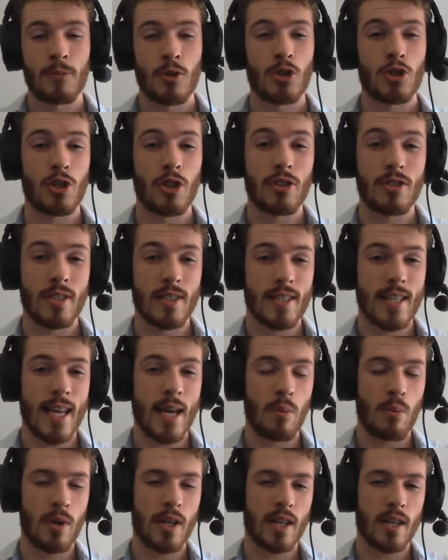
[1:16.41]
So
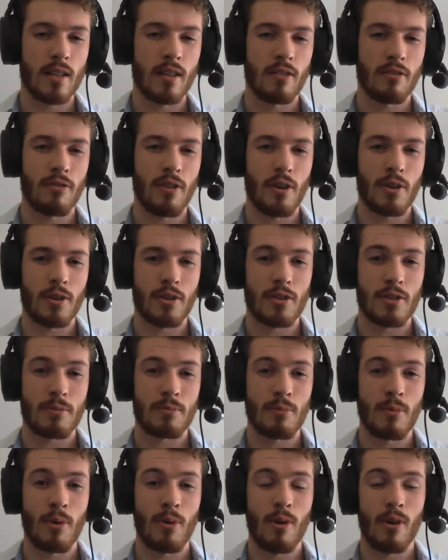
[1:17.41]
today we're going to focus
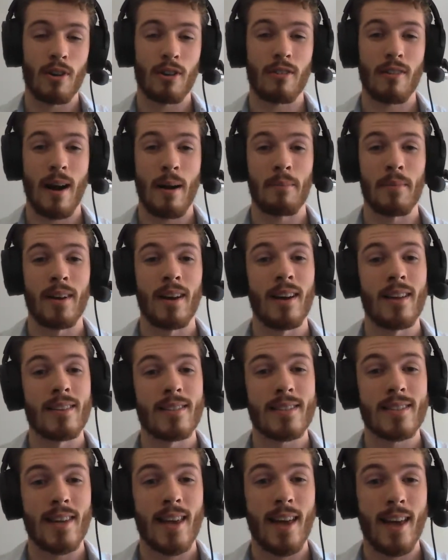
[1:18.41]
more on grammar
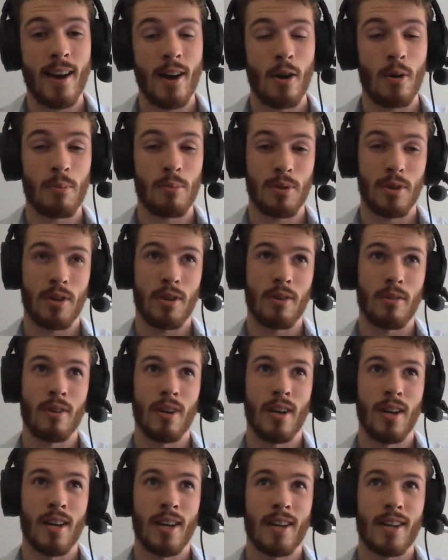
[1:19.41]
to help you
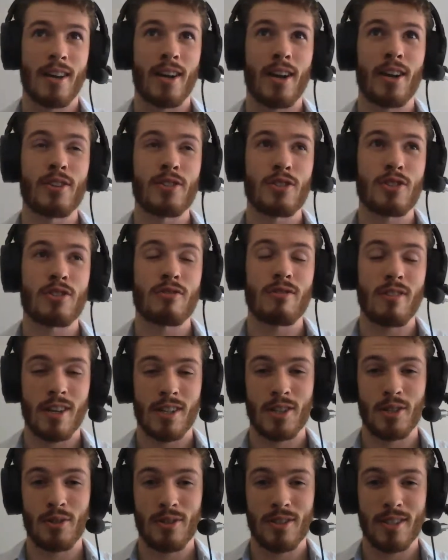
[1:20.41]

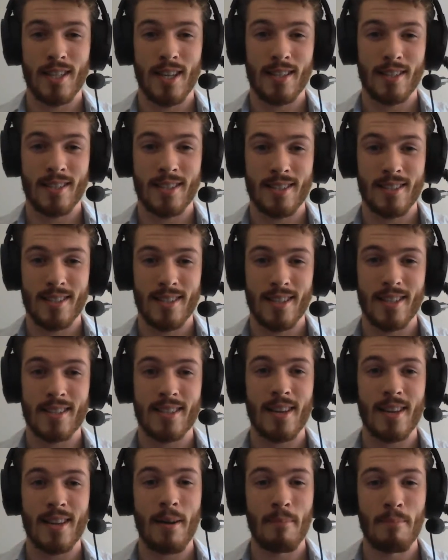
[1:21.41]
construct your
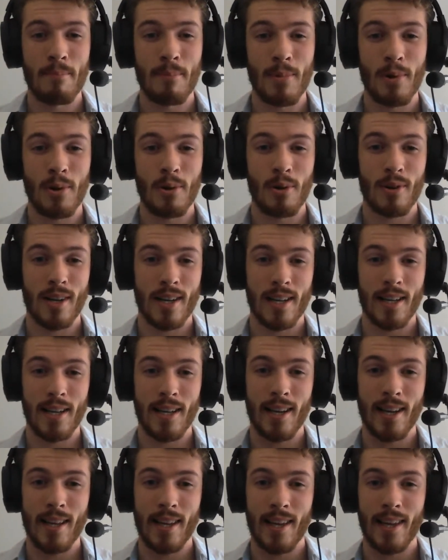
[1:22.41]
sentences more
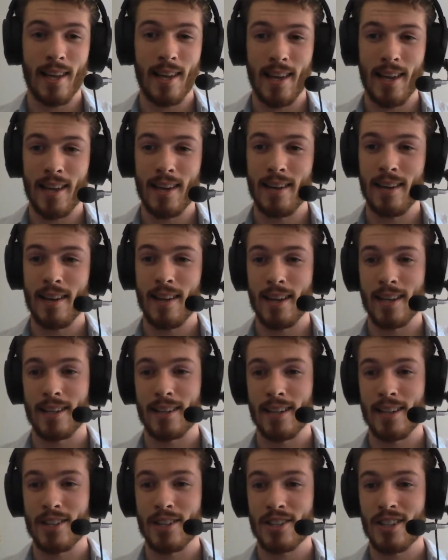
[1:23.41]
clearly in
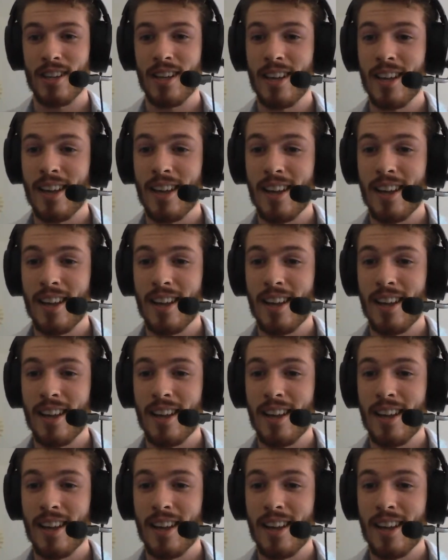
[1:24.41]
English.